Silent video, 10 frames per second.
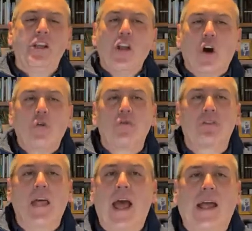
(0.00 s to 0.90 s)

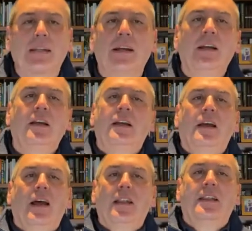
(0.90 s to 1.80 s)
knows that.
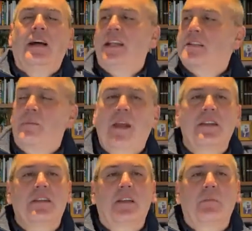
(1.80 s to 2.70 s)
And it's
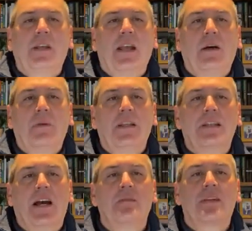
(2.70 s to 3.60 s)
amazing to me how many
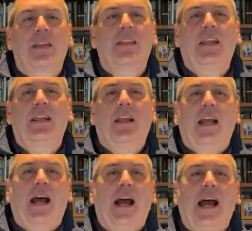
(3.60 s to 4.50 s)
times I think
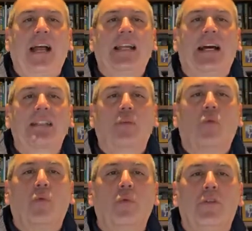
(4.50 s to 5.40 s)
I got
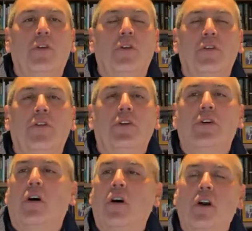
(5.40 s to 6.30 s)

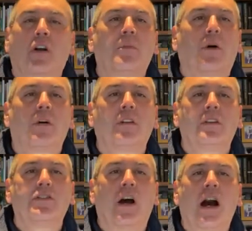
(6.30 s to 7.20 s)
the harder part of
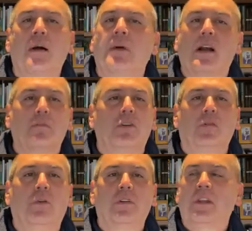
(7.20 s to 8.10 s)
the job and I'm
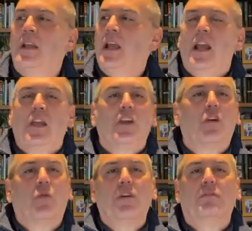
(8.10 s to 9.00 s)
good with it. You
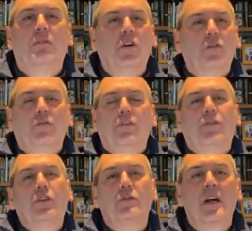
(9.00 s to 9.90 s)
know, we've moved a
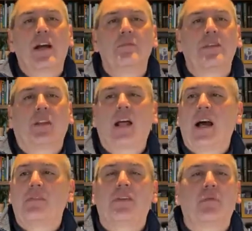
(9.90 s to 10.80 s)
few times in
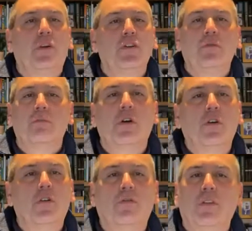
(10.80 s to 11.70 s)
life, and when you
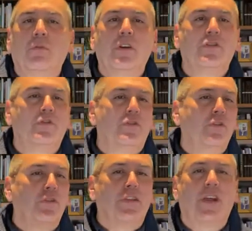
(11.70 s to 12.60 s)
move and when you
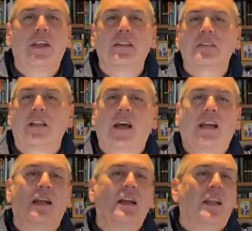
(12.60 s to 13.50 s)
do things
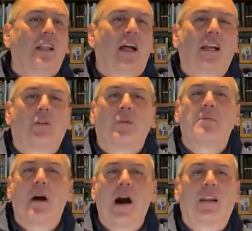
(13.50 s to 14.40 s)
like a
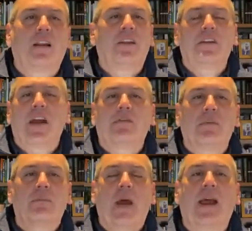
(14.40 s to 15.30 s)
remodel and you have to
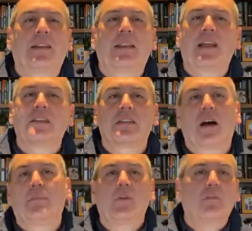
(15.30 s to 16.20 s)
pack things
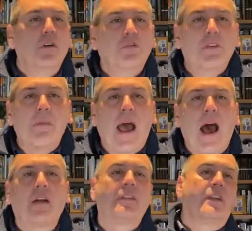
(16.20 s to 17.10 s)
up and move them
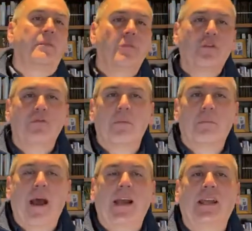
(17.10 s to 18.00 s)
out and then move them
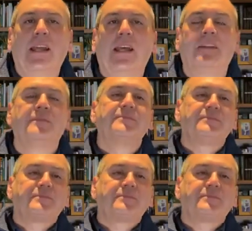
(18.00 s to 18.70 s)
back in,